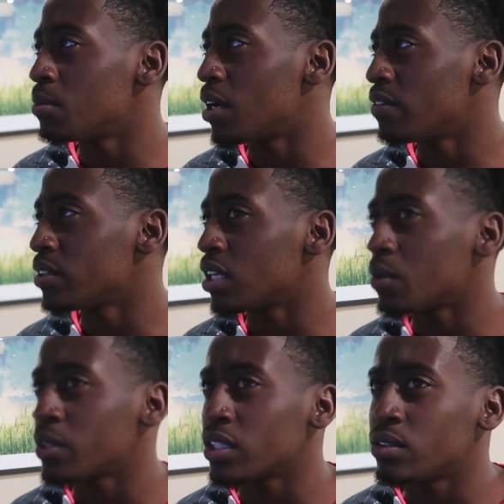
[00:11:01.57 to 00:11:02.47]
I feel like
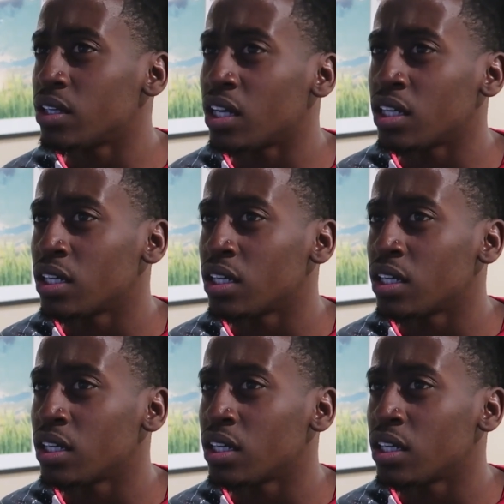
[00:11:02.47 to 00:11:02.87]
we can do that.